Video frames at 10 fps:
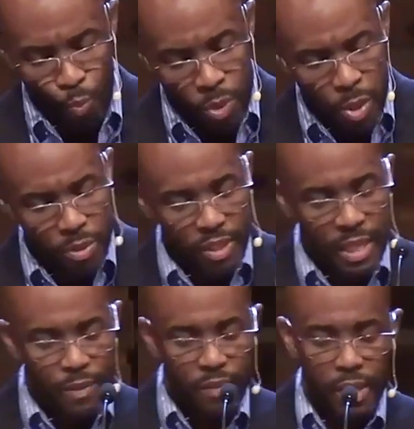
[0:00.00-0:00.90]
When it was
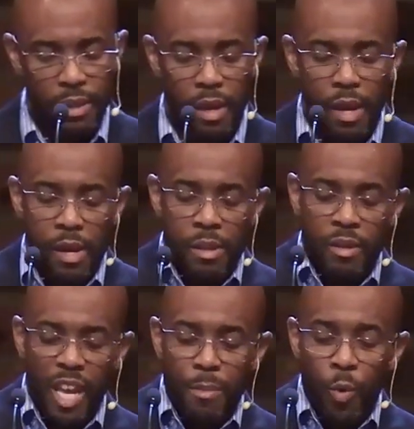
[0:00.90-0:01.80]
evening,
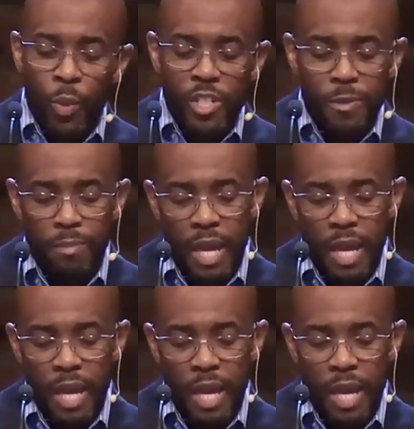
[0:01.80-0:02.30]
there came a rich